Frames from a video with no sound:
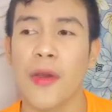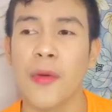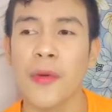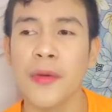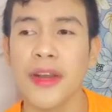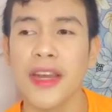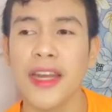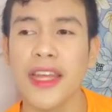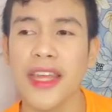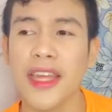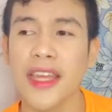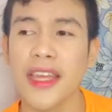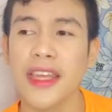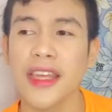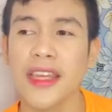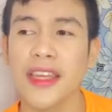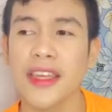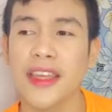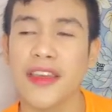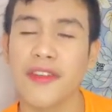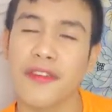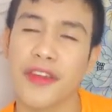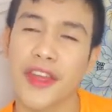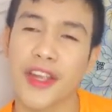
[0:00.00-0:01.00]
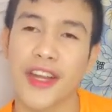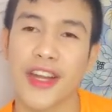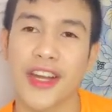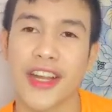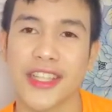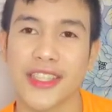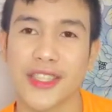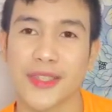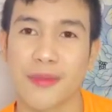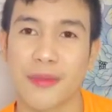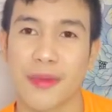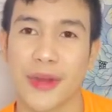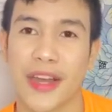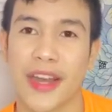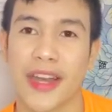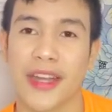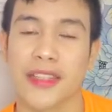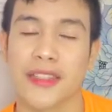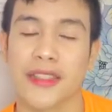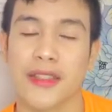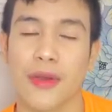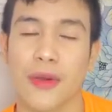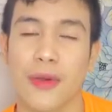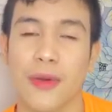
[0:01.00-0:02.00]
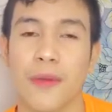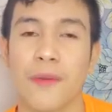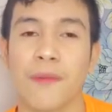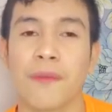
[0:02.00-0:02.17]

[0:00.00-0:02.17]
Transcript: only giving her a smirk. So